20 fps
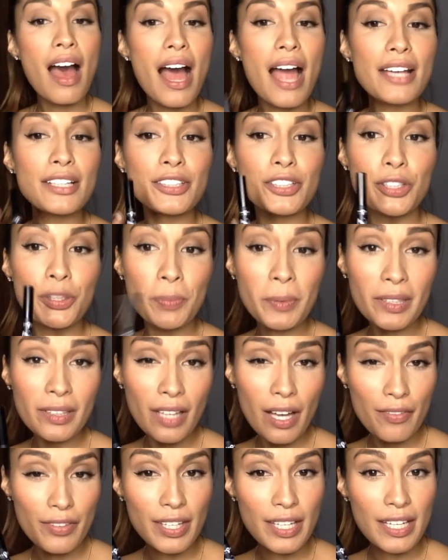I super
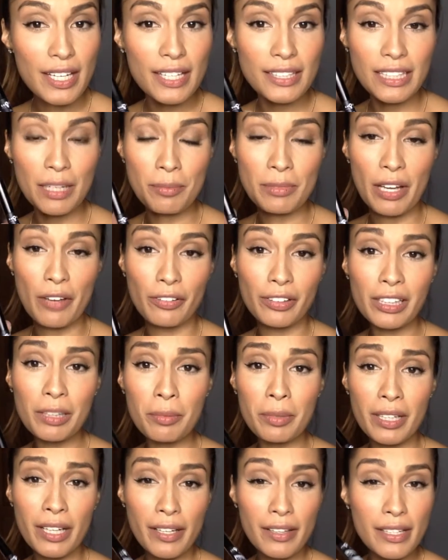love this. I'm definitely
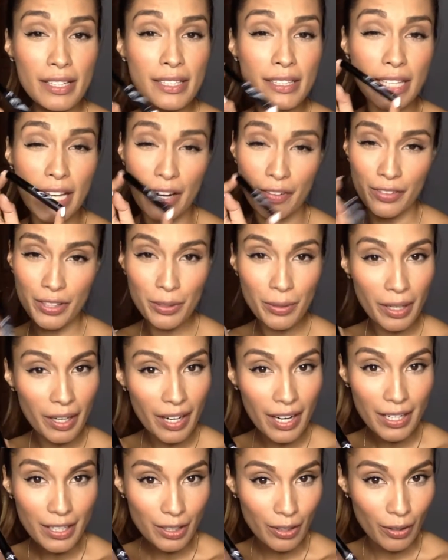bringing this
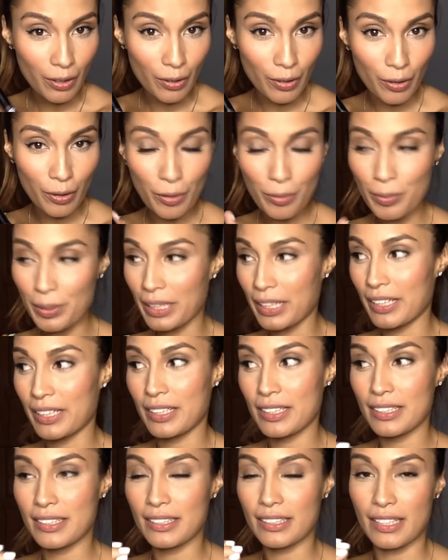everywhere I go
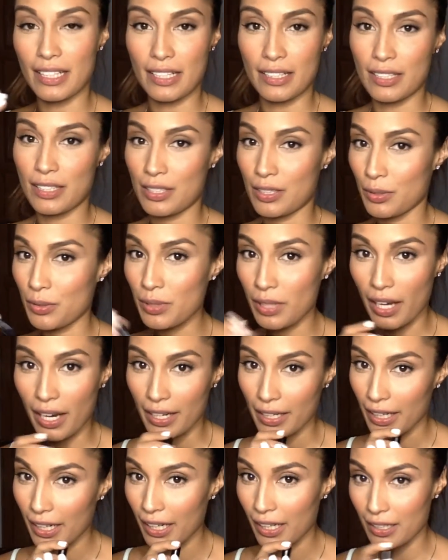because it's so
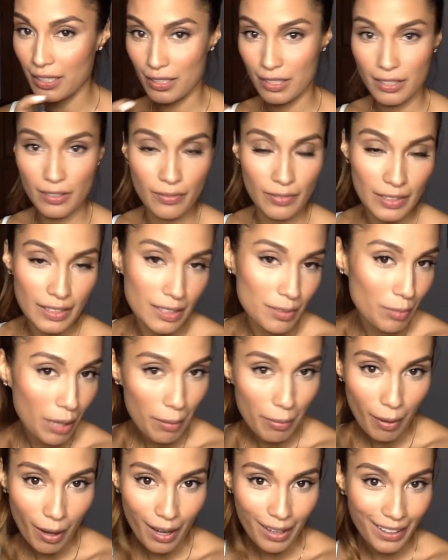tiny and it just fits in
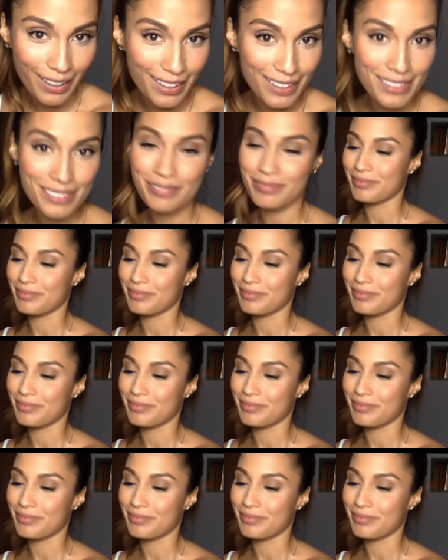my pocket.